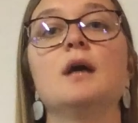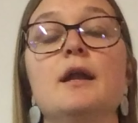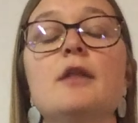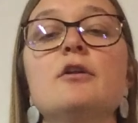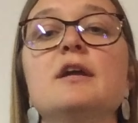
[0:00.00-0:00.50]

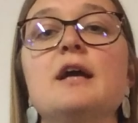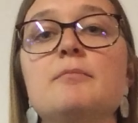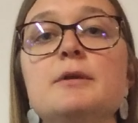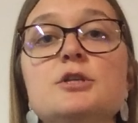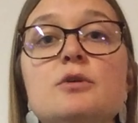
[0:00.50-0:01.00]
Another thing
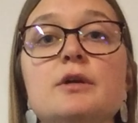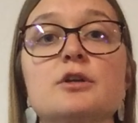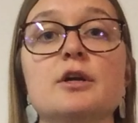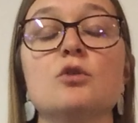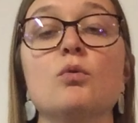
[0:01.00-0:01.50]
I've been doing
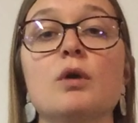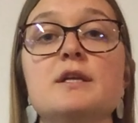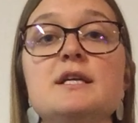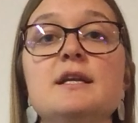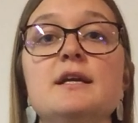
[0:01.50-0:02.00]
during
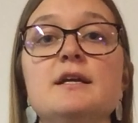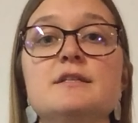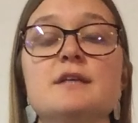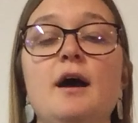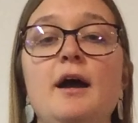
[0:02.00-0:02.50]
quarantine
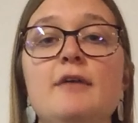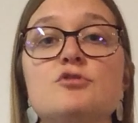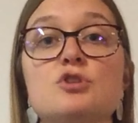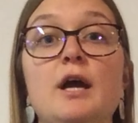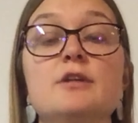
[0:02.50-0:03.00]
is I
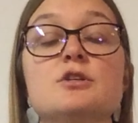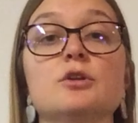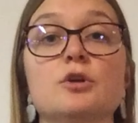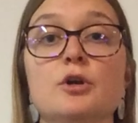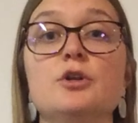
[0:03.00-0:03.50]
have tried to
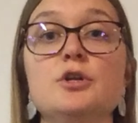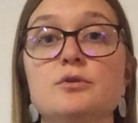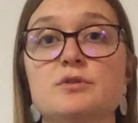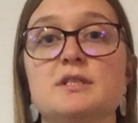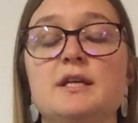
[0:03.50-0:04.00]
learn
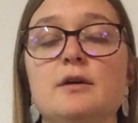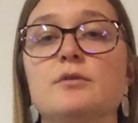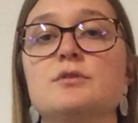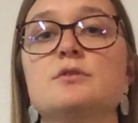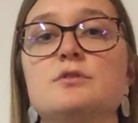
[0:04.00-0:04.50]
new
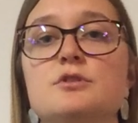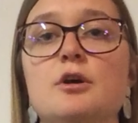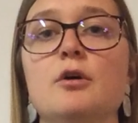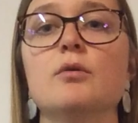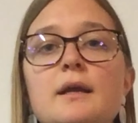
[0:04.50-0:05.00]
skills.
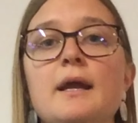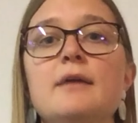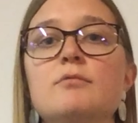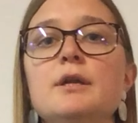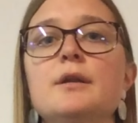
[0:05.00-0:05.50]
So, and I
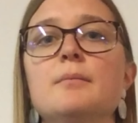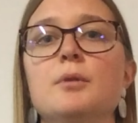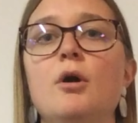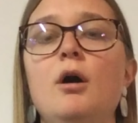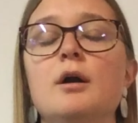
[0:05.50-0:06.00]
had written a
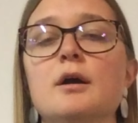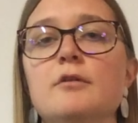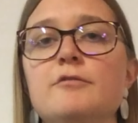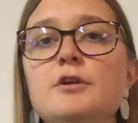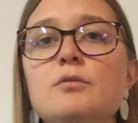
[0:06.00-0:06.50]
blog
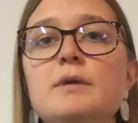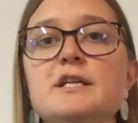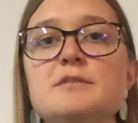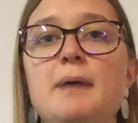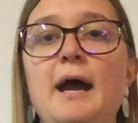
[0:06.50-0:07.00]
a few
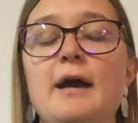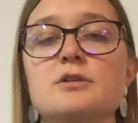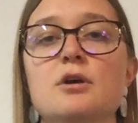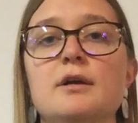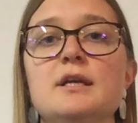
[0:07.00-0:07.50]
weeks back
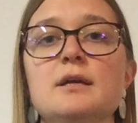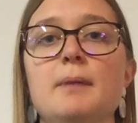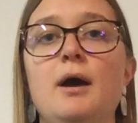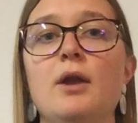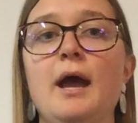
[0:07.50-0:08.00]
talking
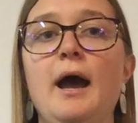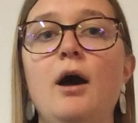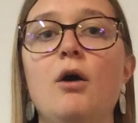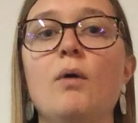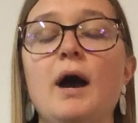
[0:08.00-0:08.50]
about
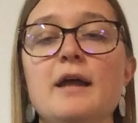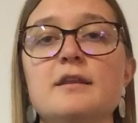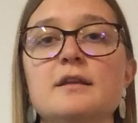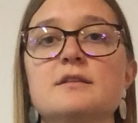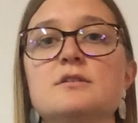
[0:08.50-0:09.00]
how I
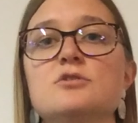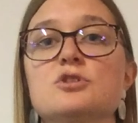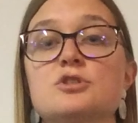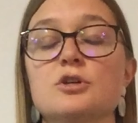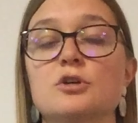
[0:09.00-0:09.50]
think this is
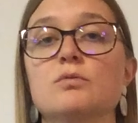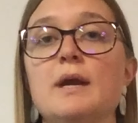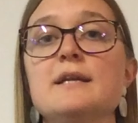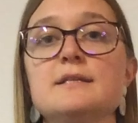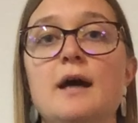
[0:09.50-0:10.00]
just a
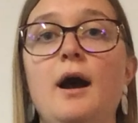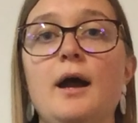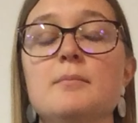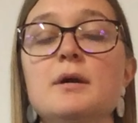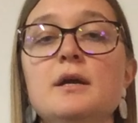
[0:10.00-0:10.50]
great
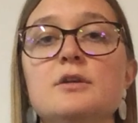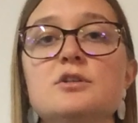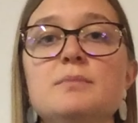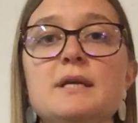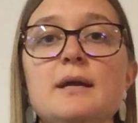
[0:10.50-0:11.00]
time
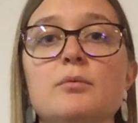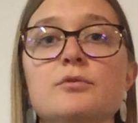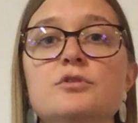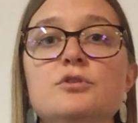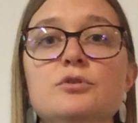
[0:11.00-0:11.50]
to be able
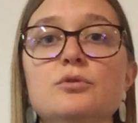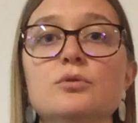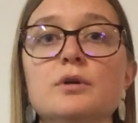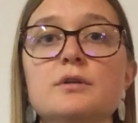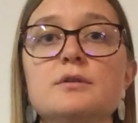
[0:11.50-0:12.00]

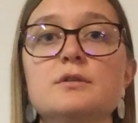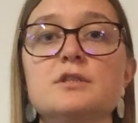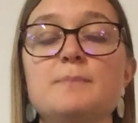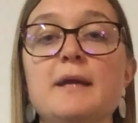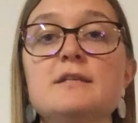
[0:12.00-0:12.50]
to
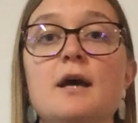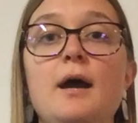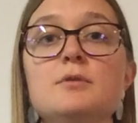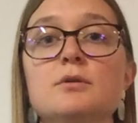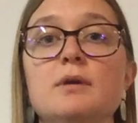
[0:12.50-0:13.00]
spend
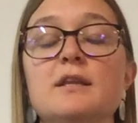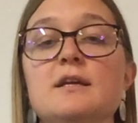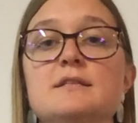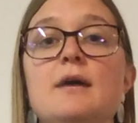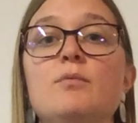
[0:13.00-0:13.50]
time doing
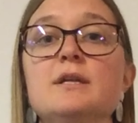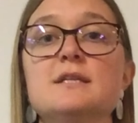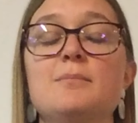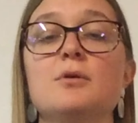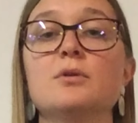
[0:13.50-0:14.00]
things that we
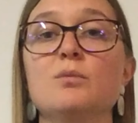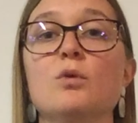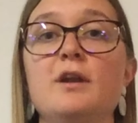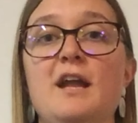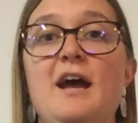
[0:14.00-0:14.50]
typically
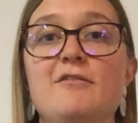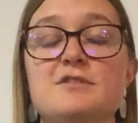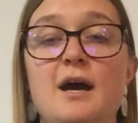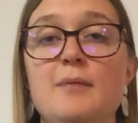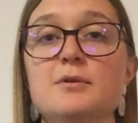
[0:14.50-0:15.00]
wouldn't have
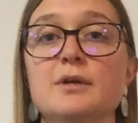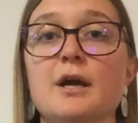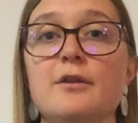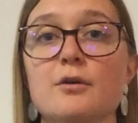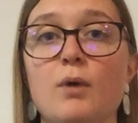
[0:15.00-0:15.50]
time doing
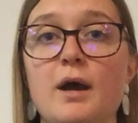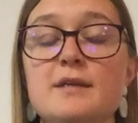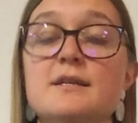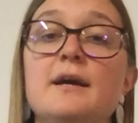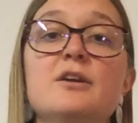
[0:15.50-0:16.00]

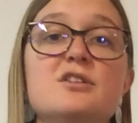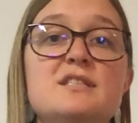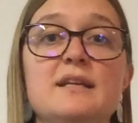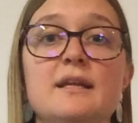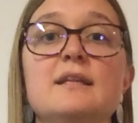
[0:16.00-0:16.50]
otherwise. And I
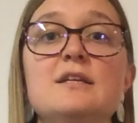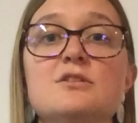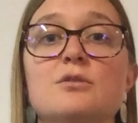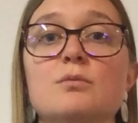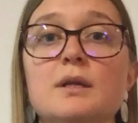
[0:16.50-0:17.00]
understand that
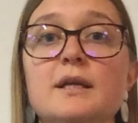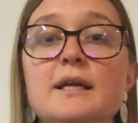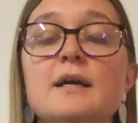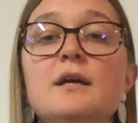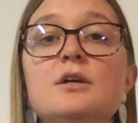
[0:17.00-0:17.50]
these are
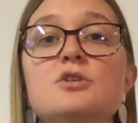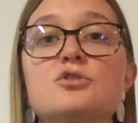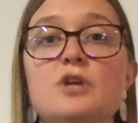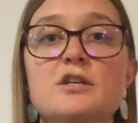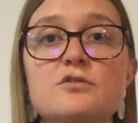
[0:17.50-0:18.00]
really
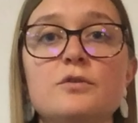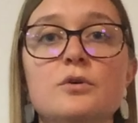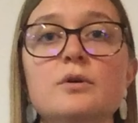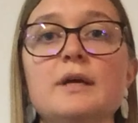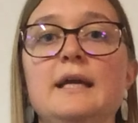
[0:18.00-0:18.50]

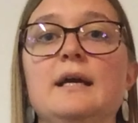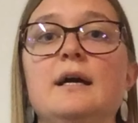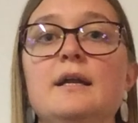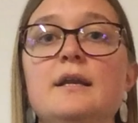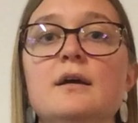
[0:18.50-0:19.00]
stressful
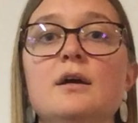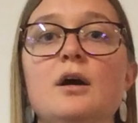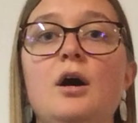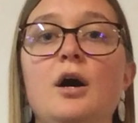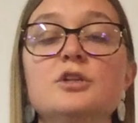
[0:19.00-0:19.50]
and
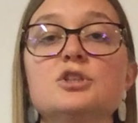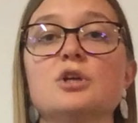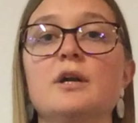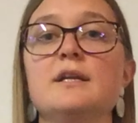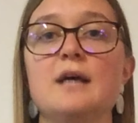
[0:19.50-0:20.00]

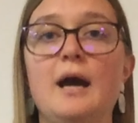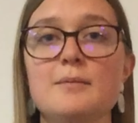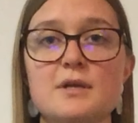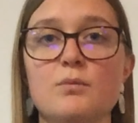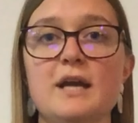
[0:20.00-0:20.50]
uncharted
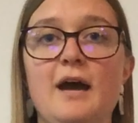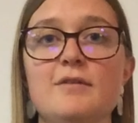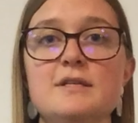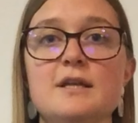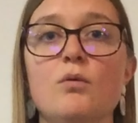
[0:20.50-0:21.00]
times that we
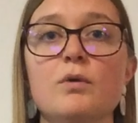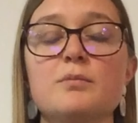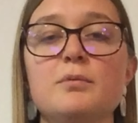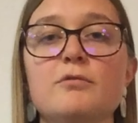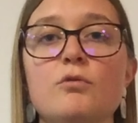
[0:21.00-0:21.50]
haven't dealt
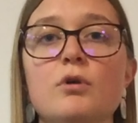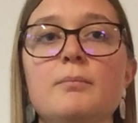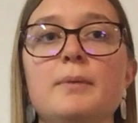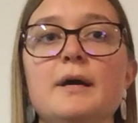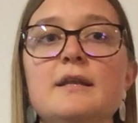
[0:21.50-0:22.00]
with before,
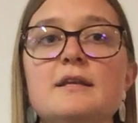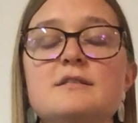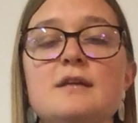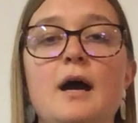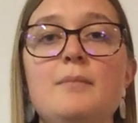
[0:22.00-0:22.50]
but
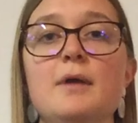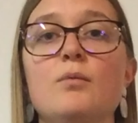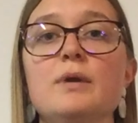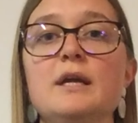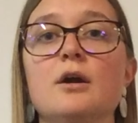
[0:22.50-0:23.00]
this time that
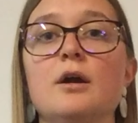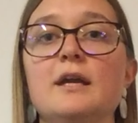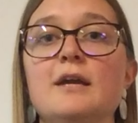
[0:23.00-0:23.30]
we are